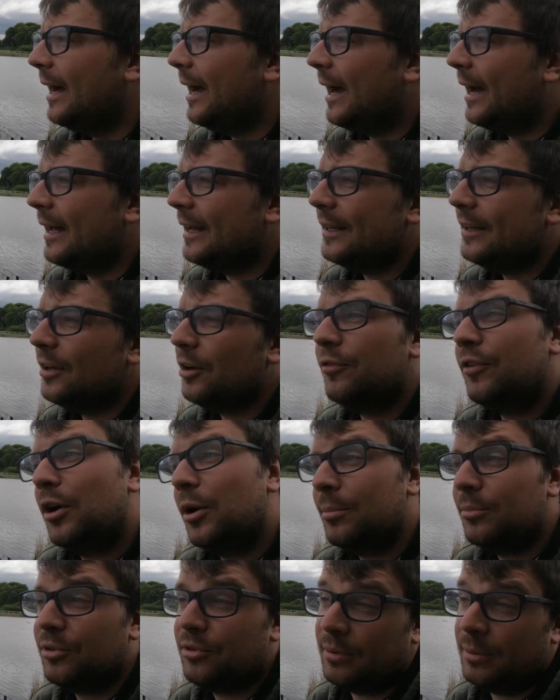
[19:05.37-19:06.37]
And although
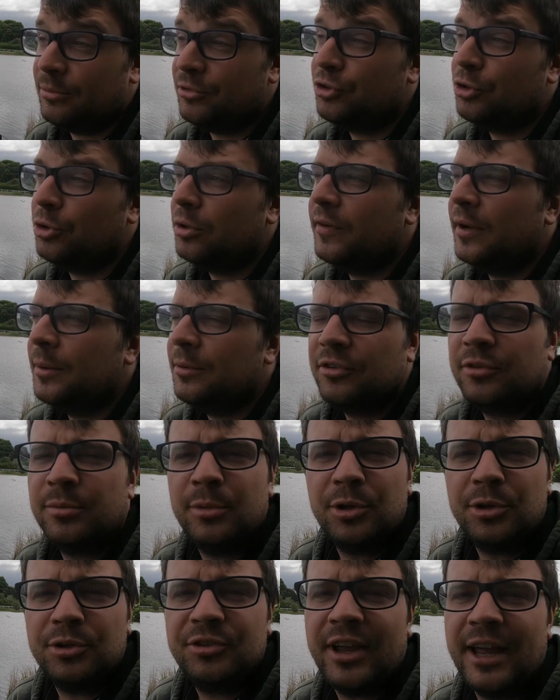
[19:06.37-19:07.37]
I'm sure they were
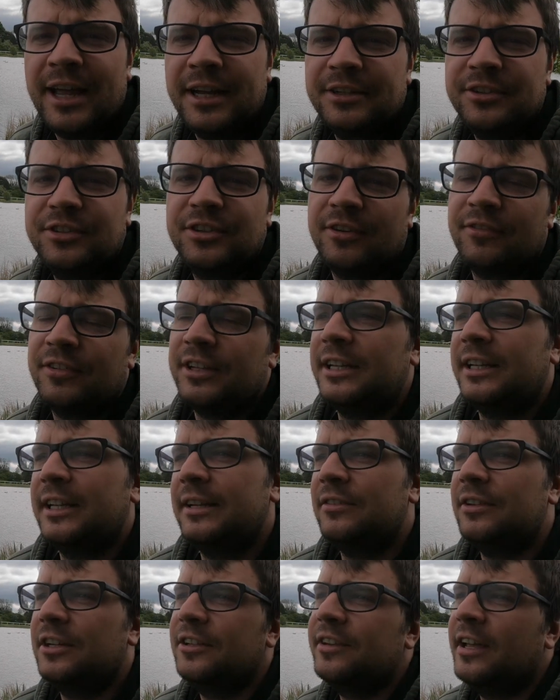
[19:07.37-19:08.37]
small tench, I think
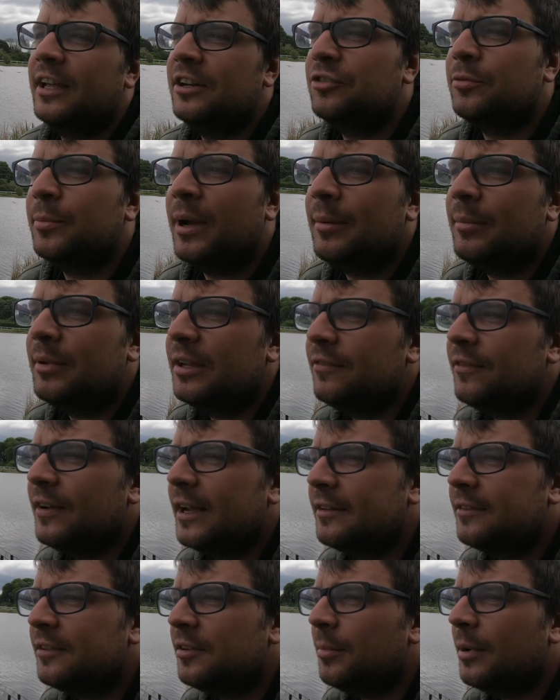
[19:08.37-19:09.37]
even a tench might be
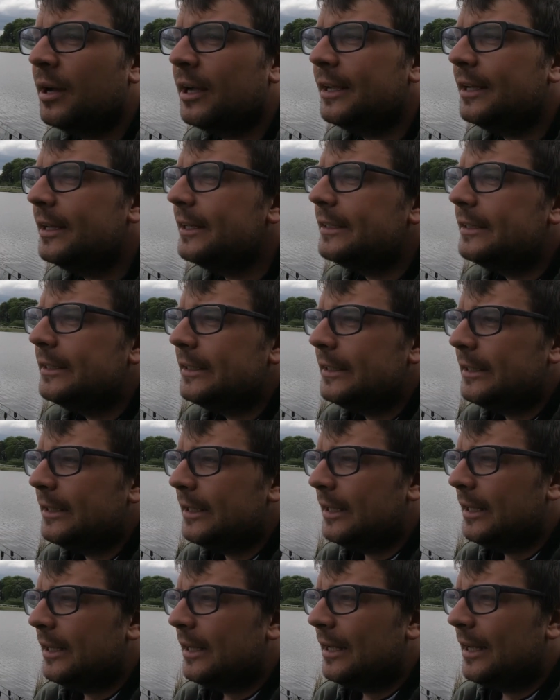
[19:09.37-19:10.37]
affected by it.
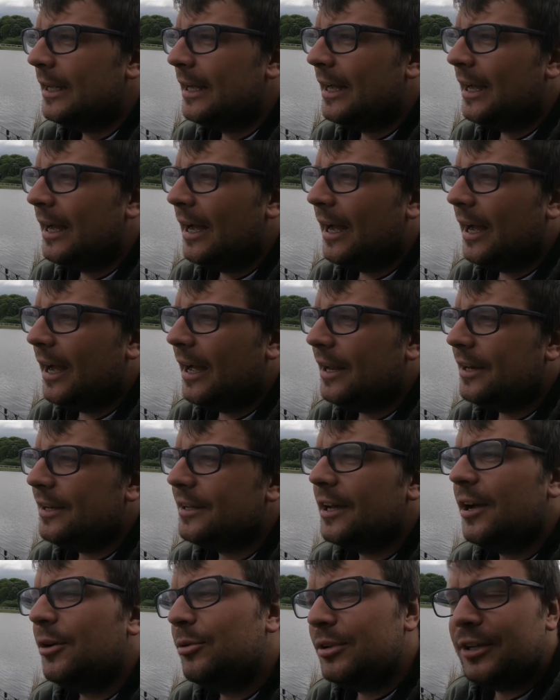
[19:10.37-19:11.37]

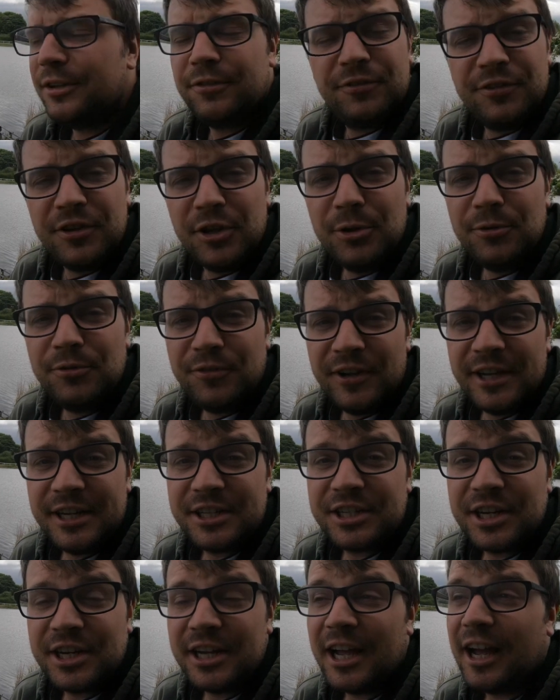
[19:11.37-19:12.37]
And only a few
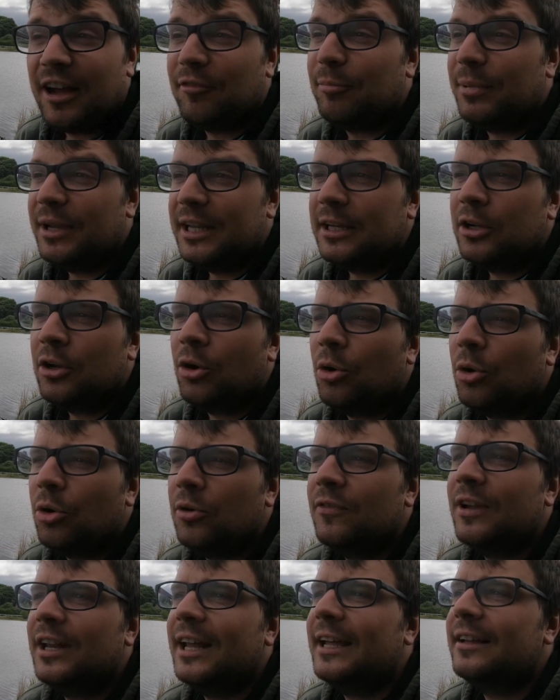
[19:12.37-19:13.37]
fish have been
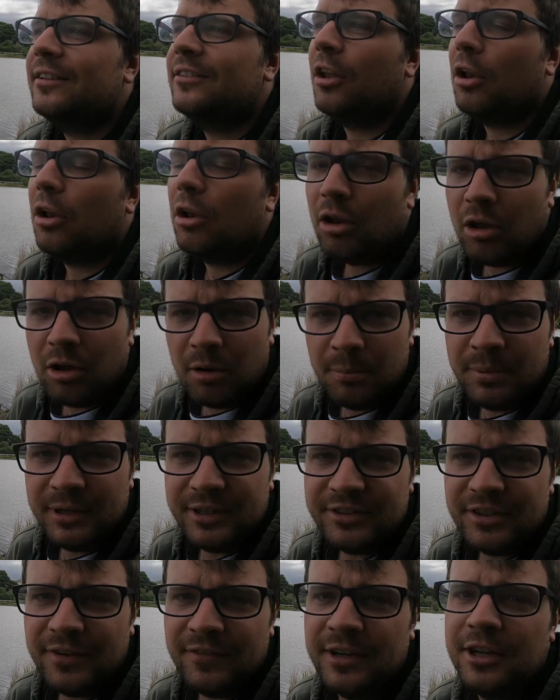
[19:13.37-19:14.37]
caught. The lake's a lot
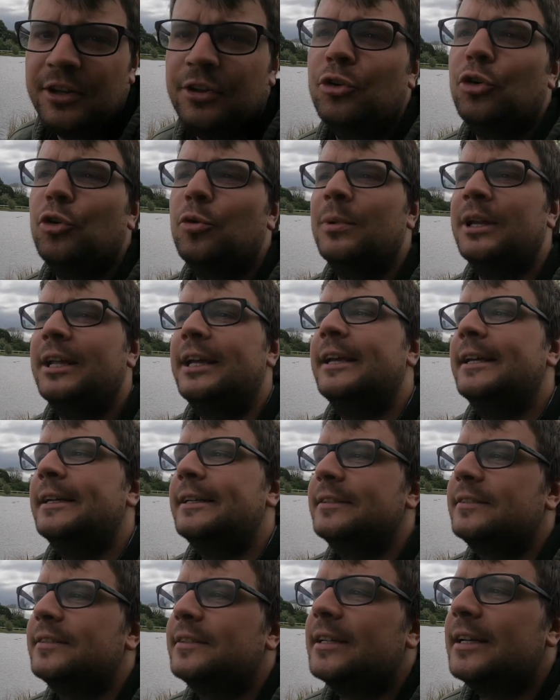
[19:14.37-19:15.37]
busier than it normally
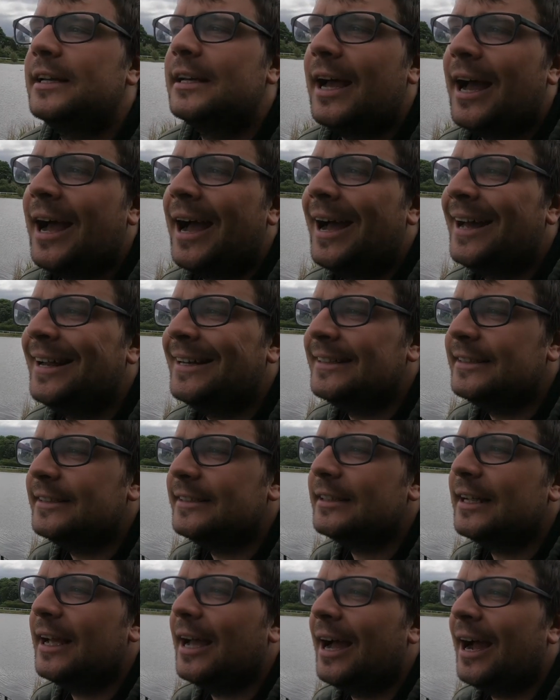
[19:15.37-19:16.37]
is, and
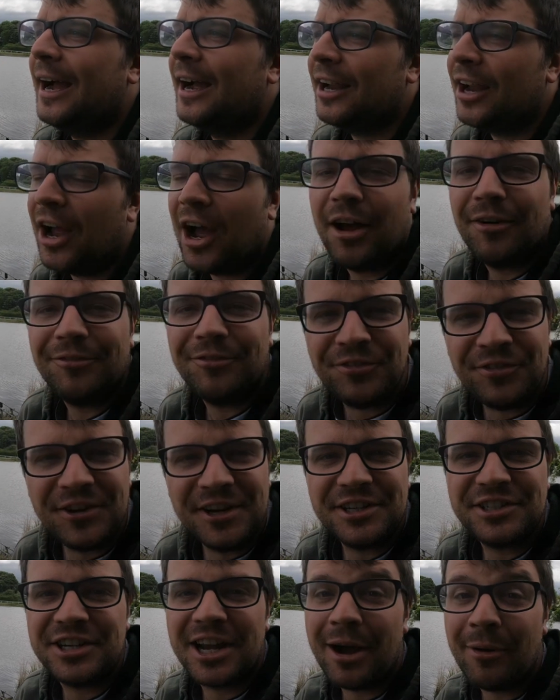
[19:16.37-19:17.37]
I can't
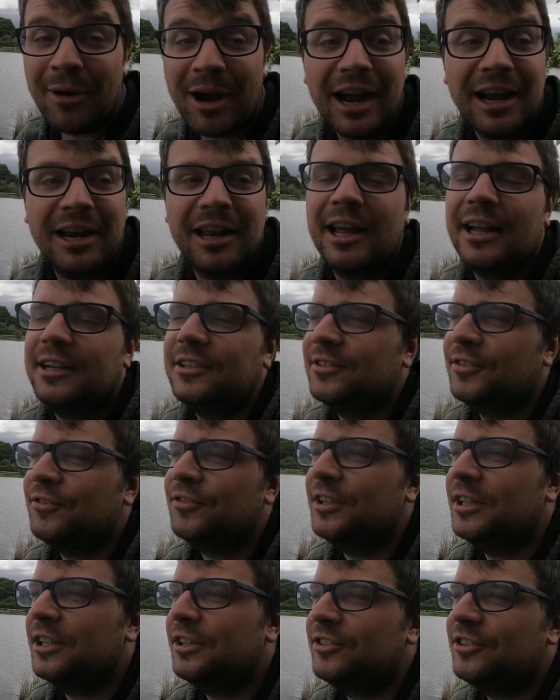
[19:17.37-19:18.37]
fish how I like to
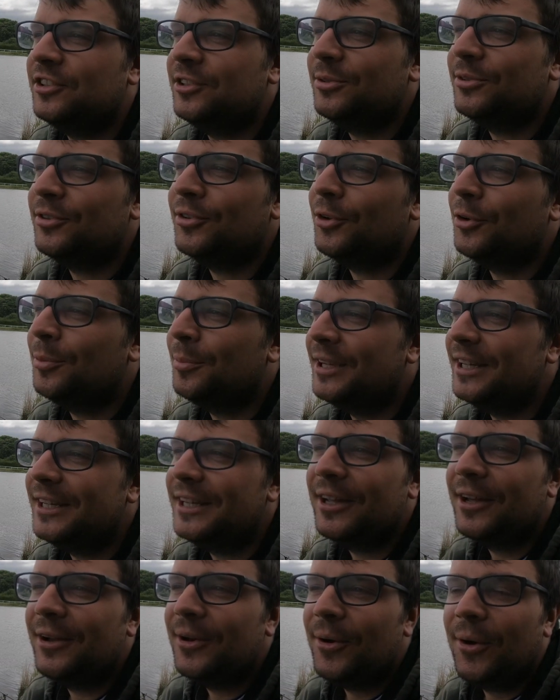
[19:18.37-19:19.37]
fish. You saw me
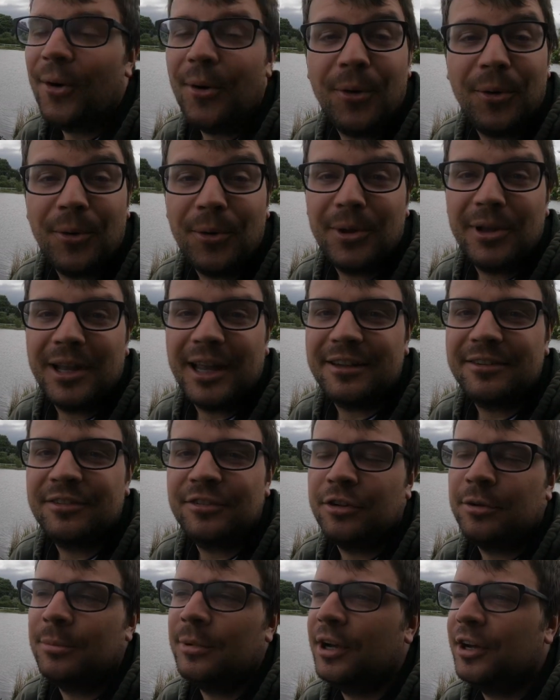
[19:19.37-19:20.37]
all last
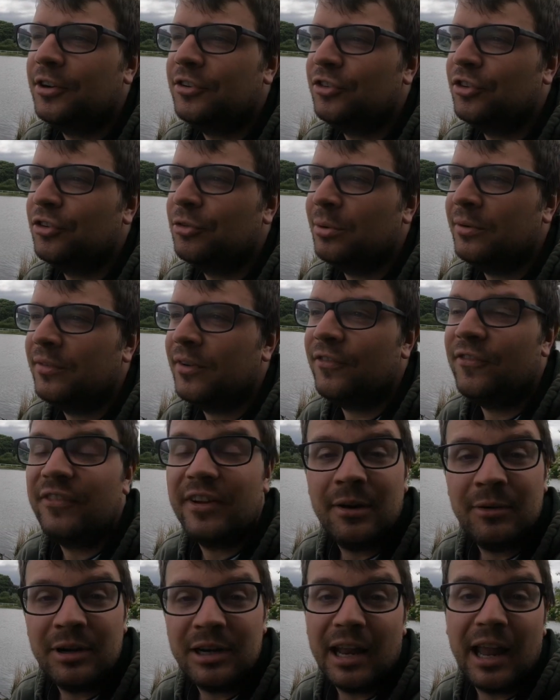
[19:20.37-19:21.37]
summer just with a
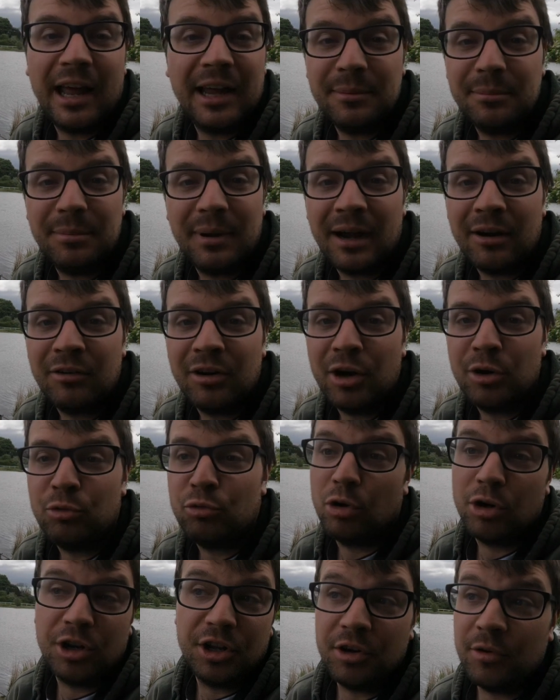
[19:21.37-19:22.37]
very light barrow
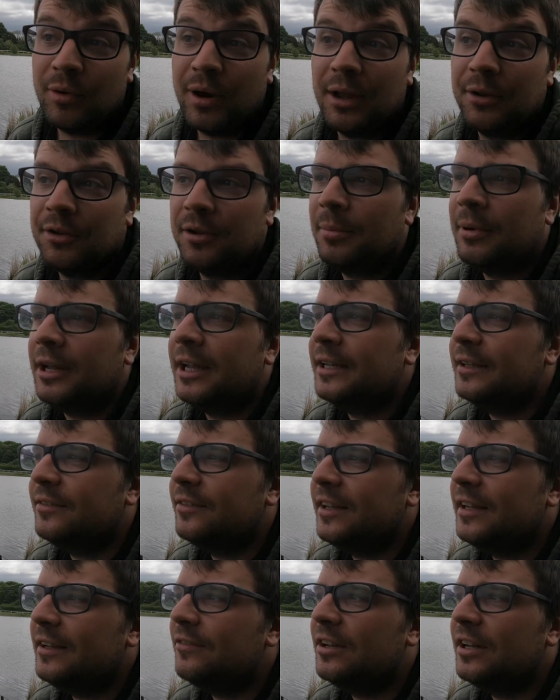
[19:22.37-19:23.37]
running around the
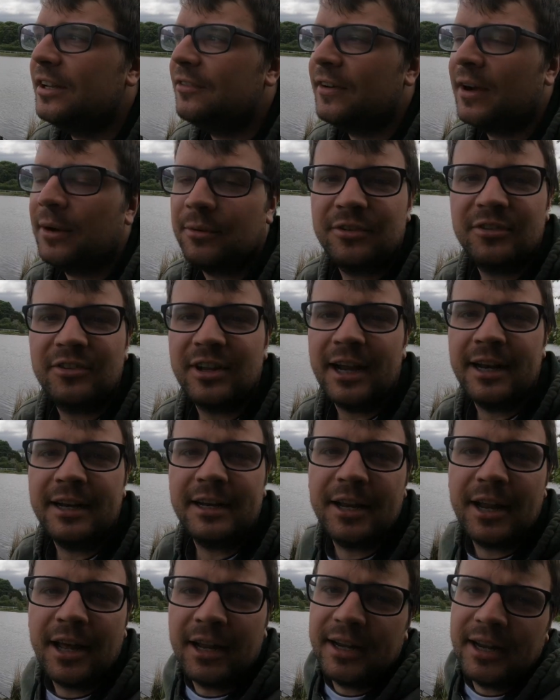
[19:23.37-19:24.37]
place. Even if I was staying
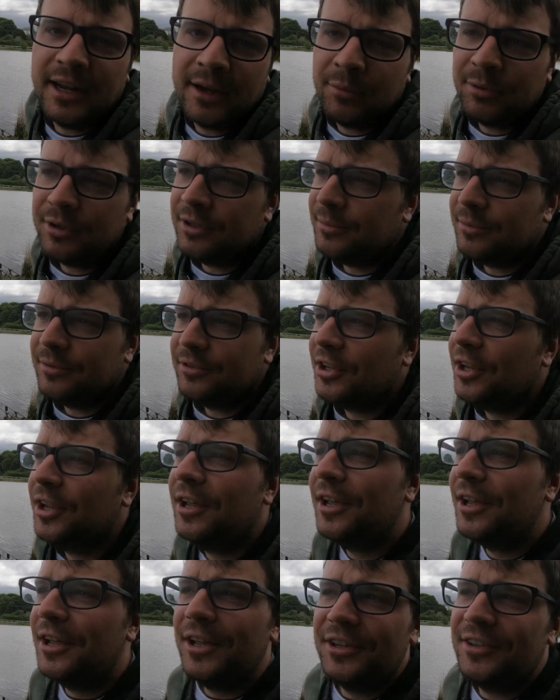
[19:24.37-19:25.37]
a night, I wouldn't
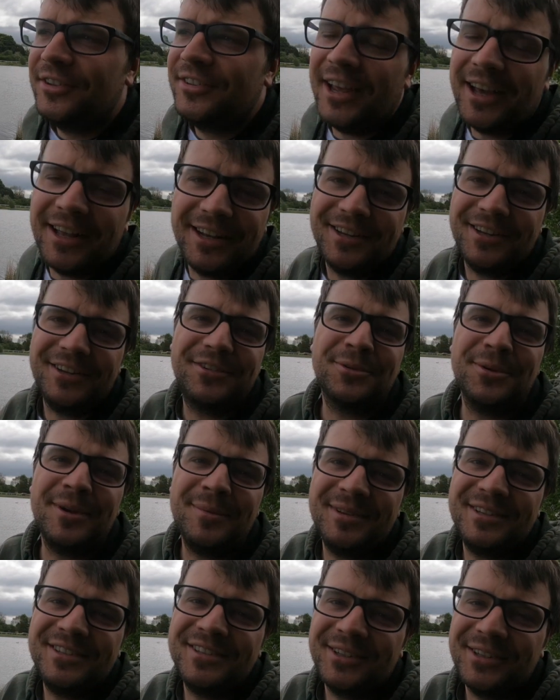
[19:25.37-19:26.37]
settle in a
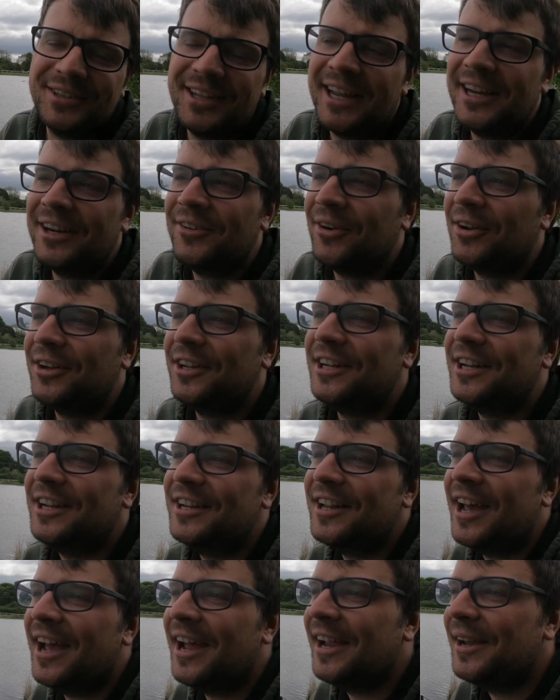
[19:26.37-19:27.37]
swim until later on in the
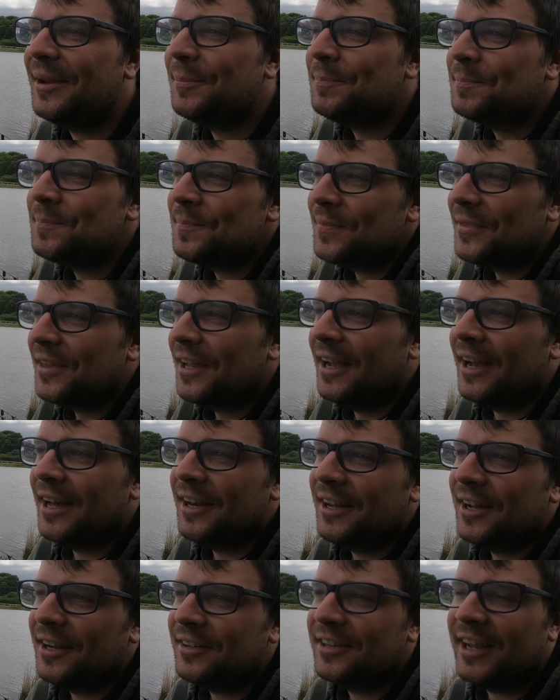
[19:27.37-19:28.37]
day,
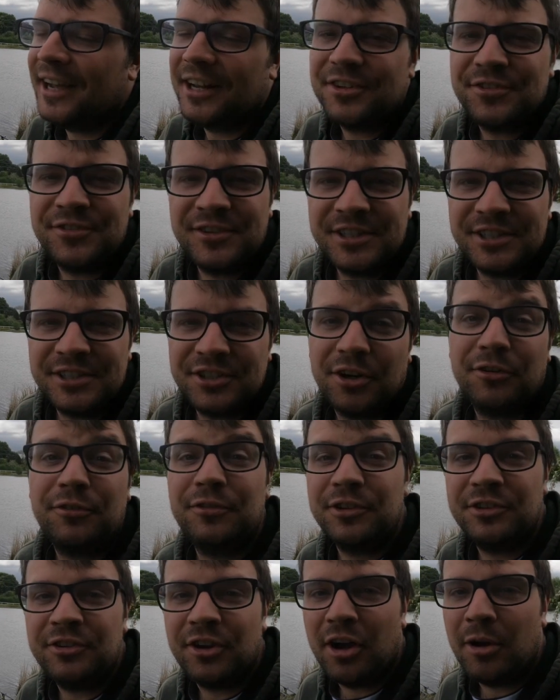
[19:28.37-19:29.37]
and I'd catch fish off
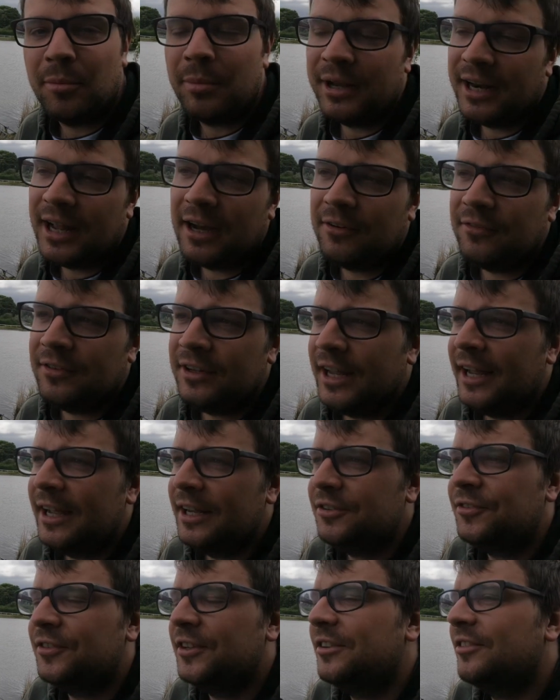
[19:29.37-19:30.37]
the top and out the
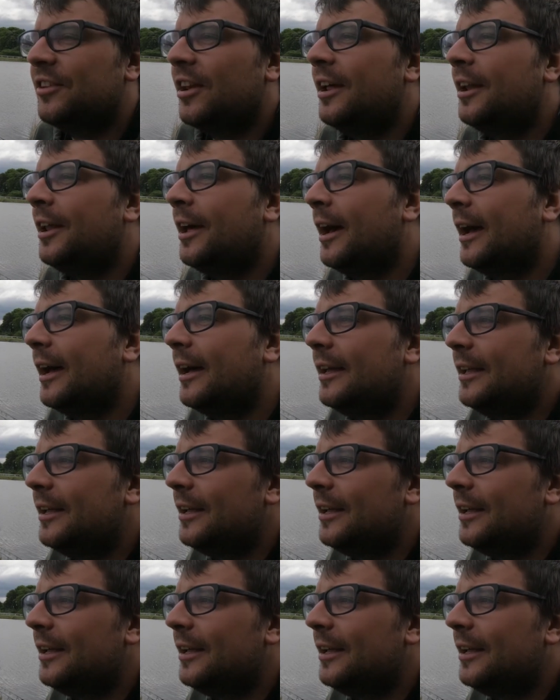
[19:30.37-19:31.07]
edge, things like that.